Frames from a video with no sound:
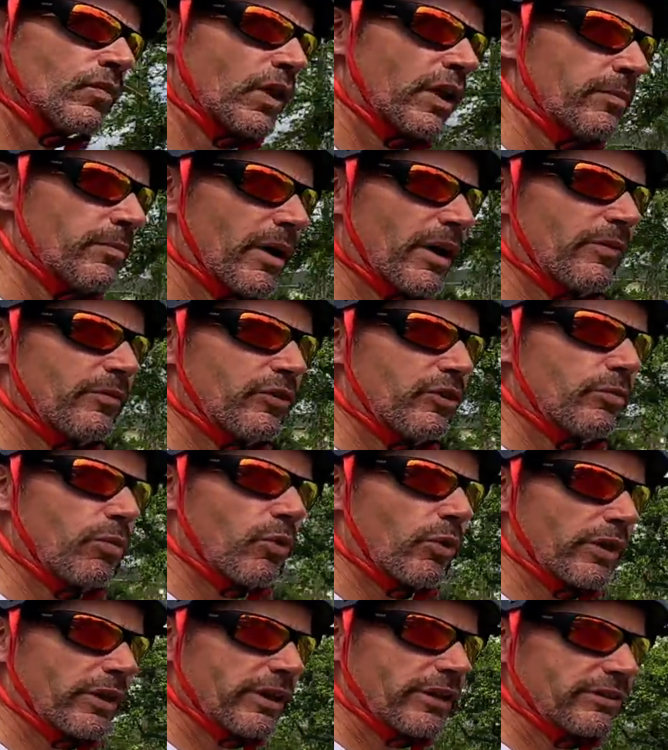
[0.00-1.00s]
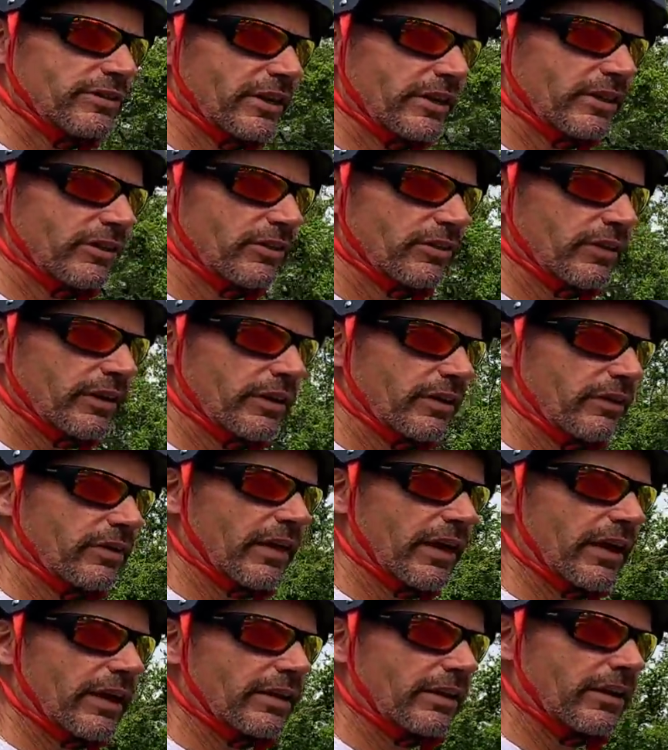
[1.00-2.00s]
My viewpoint is anything
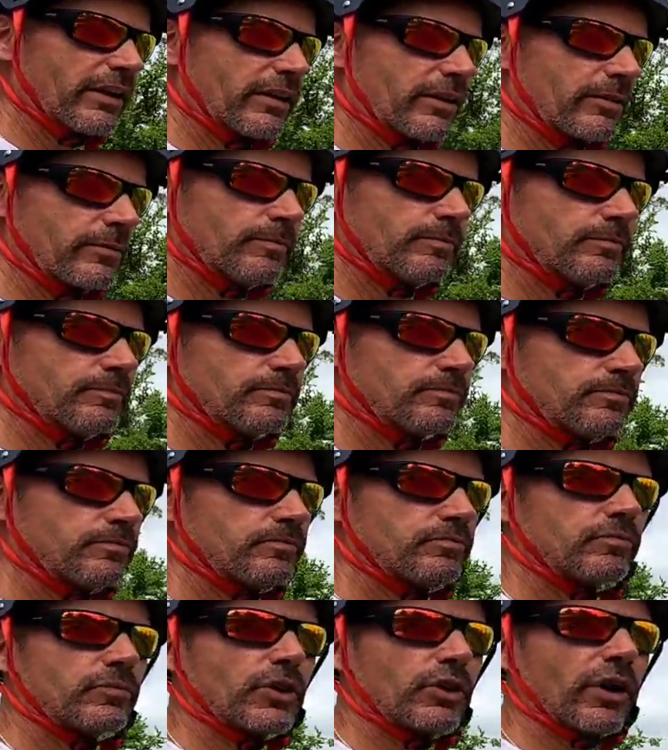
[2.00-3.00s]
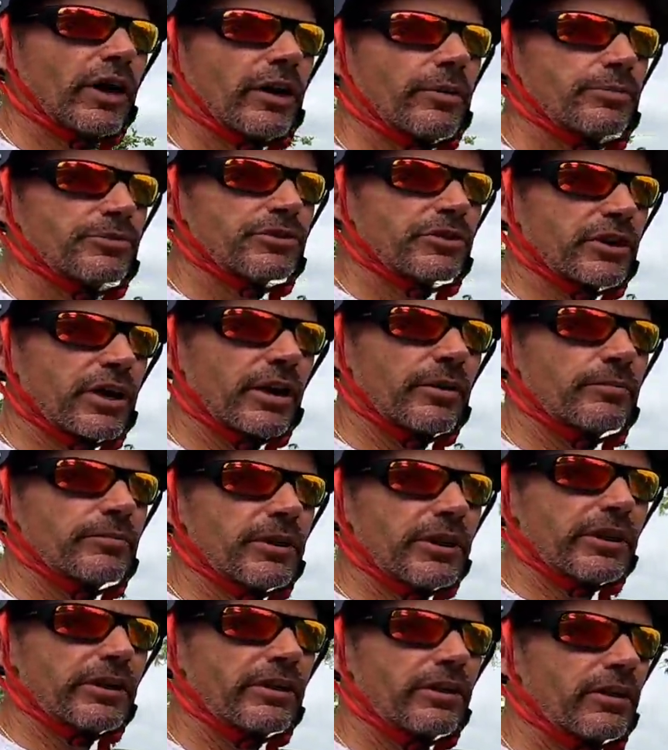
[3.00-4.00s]
that um, you know, helps the
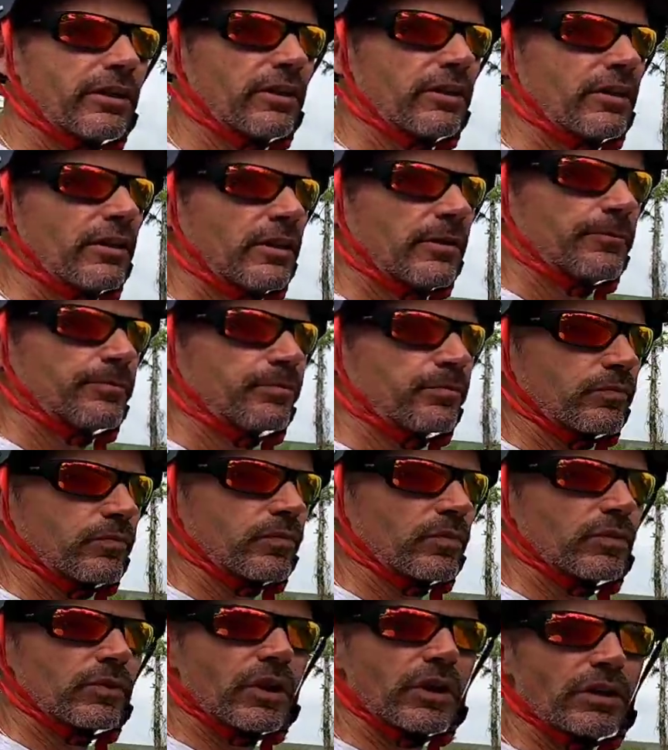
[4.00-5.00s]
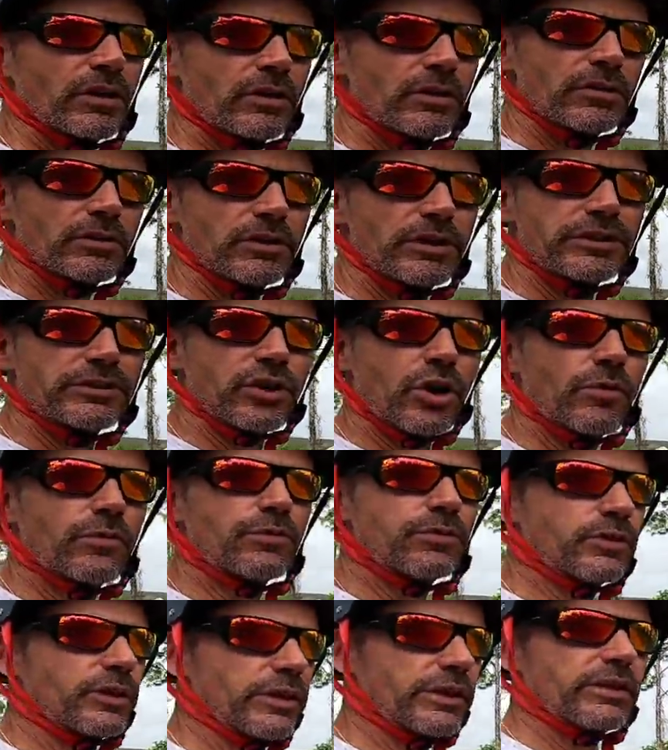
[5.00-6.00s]
company, at least
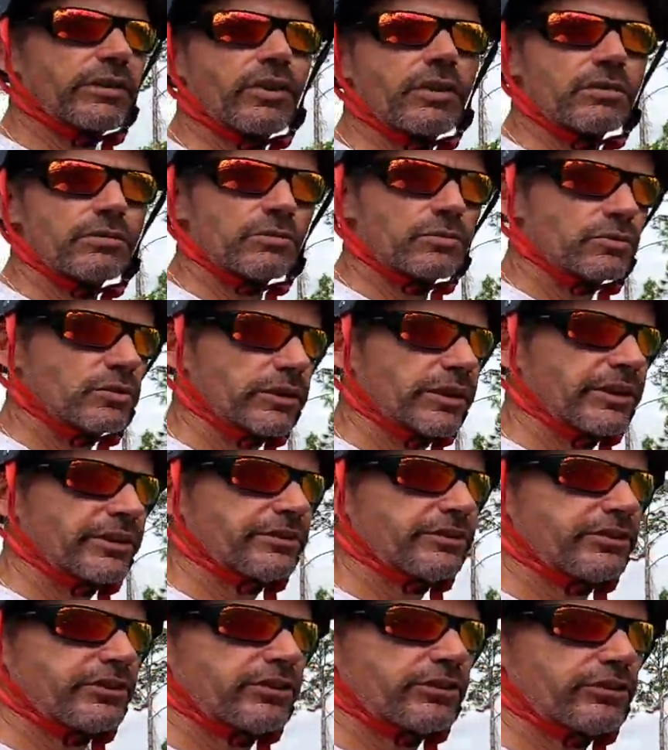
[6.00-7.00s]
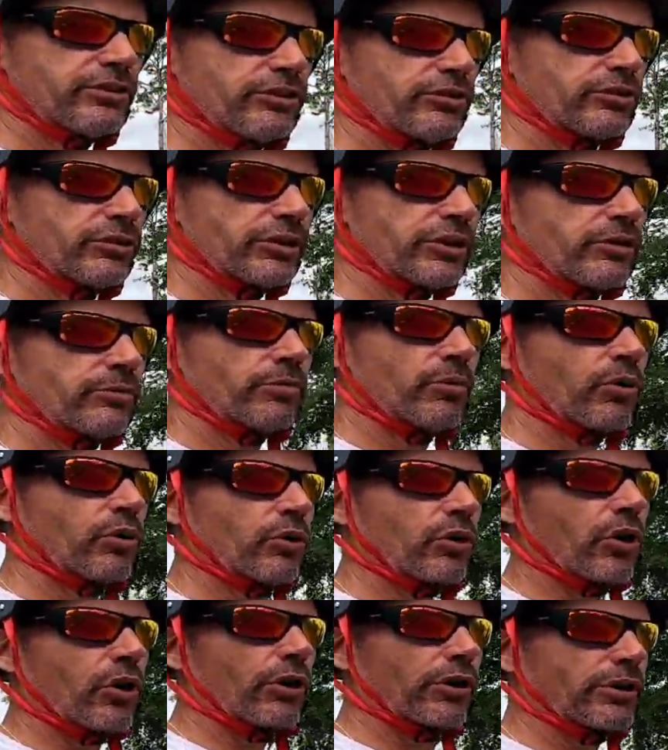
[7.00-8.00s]
hopefully, leads to, you know, more
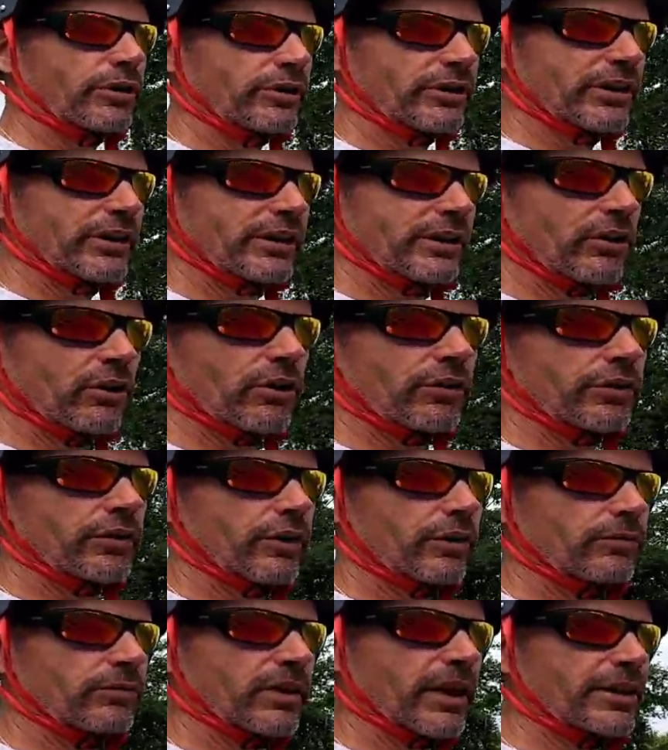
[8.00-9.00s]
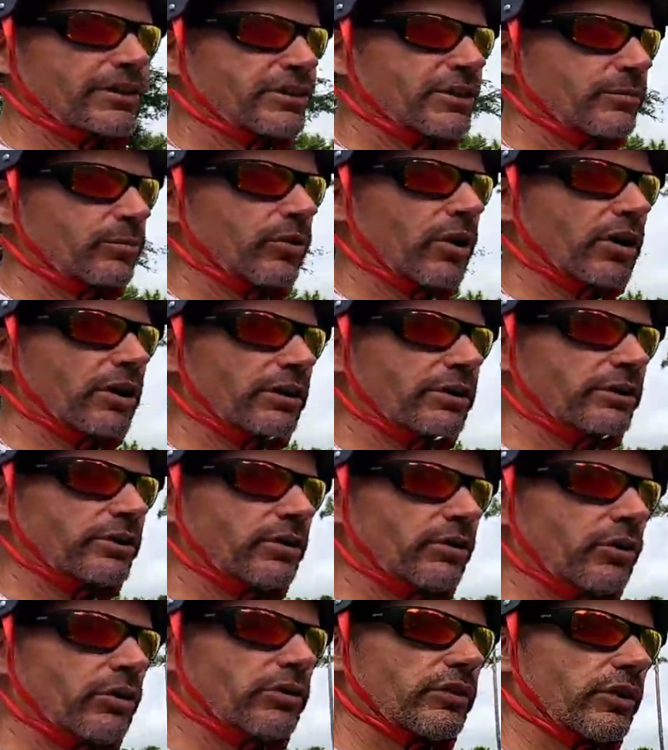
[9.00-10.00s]
R and D on their flagship product, you
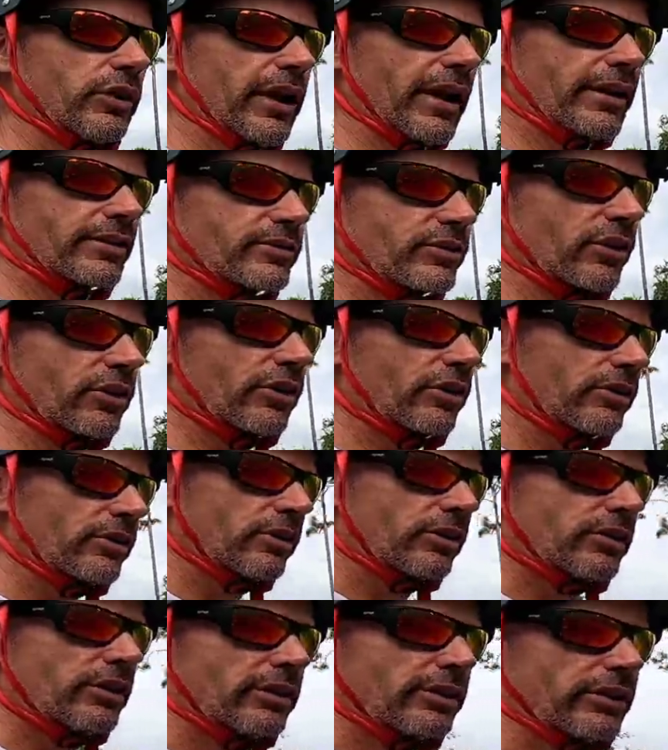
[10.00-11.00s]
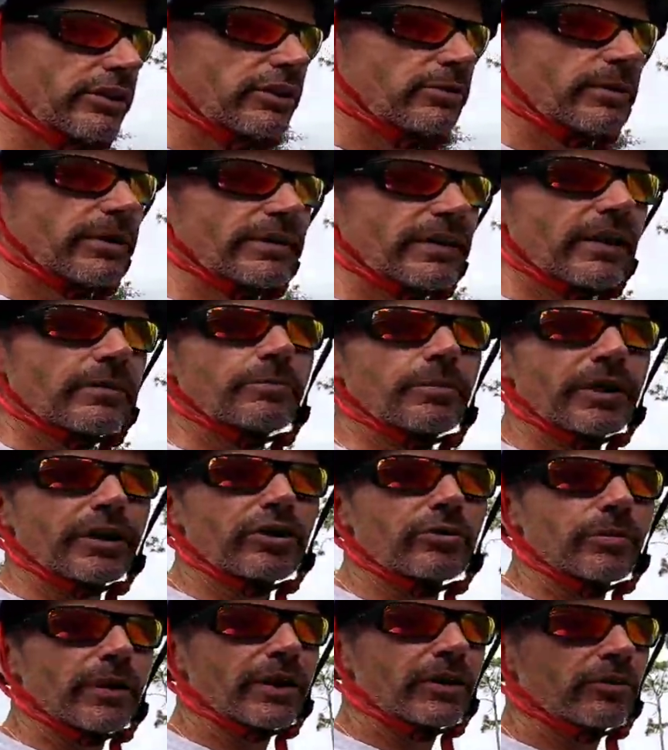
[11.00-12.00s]
know, on the X R, you know, to make that
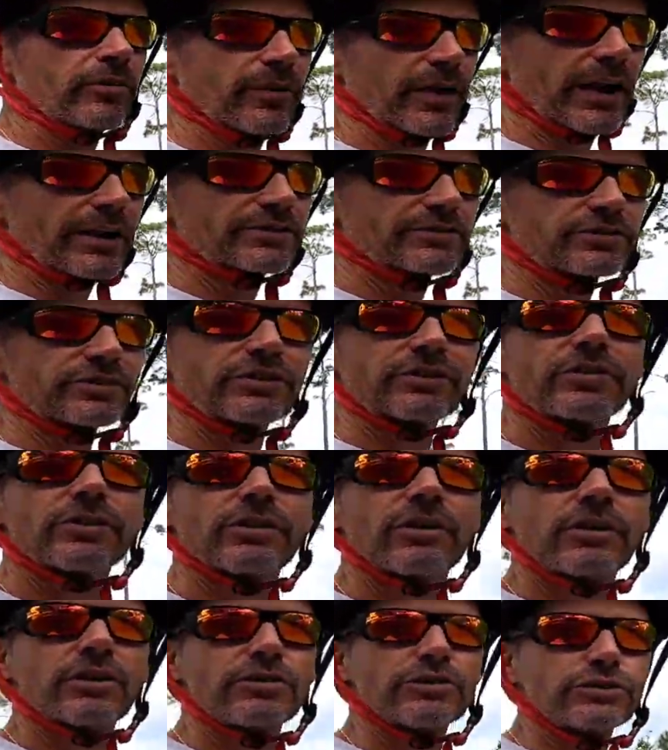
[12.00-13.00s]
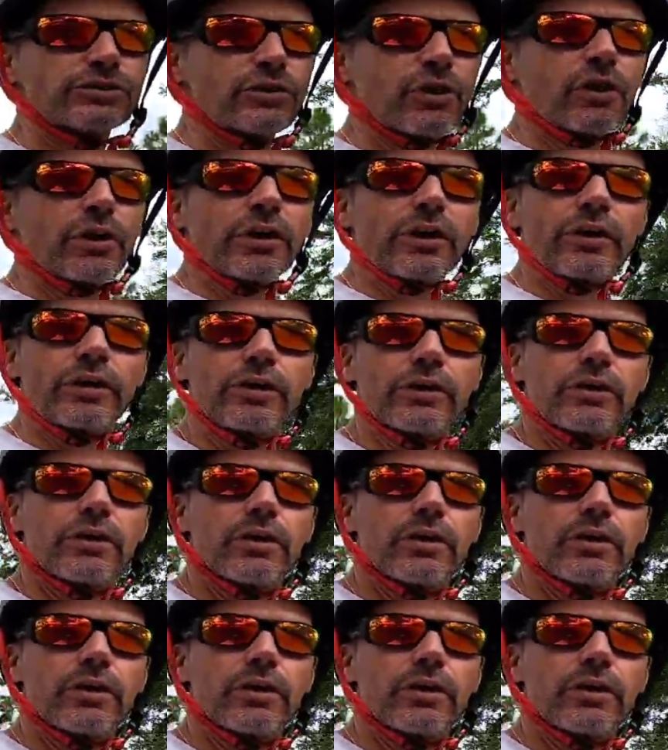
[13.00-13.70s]
bigger, better, faster, stronger.